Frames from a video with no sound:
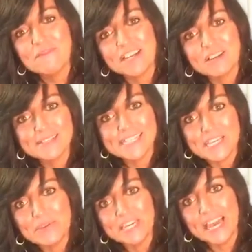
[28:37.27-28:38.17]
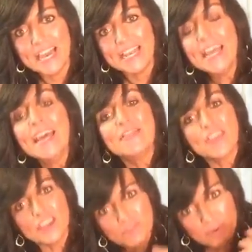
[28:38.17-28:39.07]
if I don't see you again.
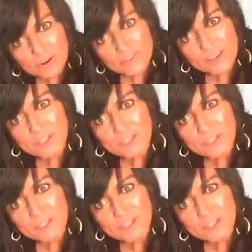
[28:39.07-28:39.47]
Thank you for the birthday